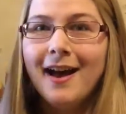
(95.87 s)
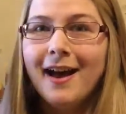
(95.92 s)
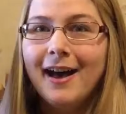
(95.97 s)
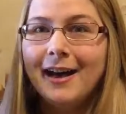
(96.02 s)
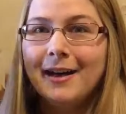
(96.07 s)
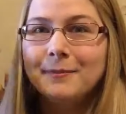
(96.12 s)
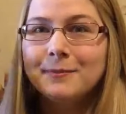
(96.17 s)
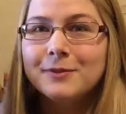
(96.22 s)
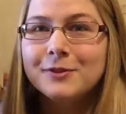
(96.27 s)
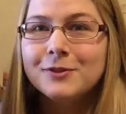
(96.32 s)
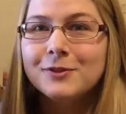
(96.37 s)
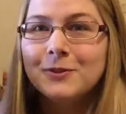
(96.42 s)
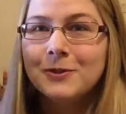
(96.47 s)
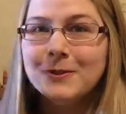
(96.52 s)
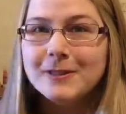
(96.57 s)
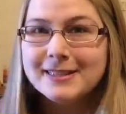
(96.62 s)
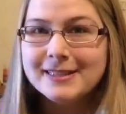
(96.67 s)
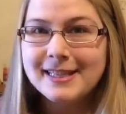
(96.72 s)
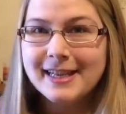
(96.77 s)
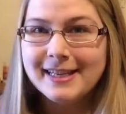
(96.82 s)
I'm so
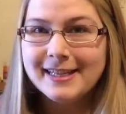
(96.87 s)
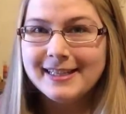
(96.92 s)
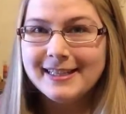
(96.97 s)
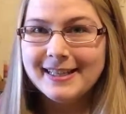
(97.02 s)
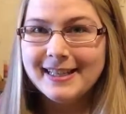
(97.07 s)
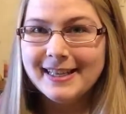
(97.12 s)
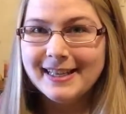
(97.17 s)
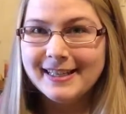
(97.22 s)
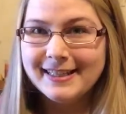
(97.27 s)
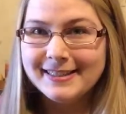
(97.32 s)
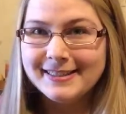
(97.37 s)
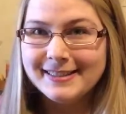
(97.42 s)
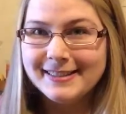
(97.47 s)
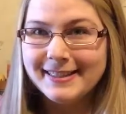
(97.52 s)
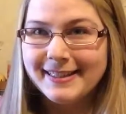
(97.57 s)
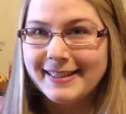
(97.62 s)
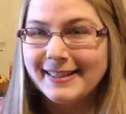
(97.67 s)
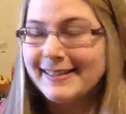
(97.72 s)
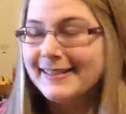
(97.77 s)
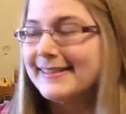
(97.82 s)
excited to get into
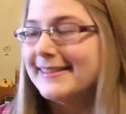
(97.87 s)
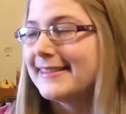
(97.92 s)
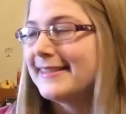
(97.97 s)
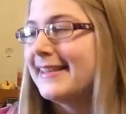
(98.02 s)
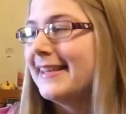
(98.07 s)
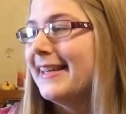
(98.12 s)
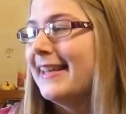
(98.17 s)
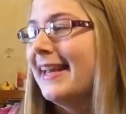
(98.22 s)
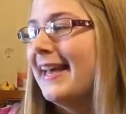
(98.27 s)
this.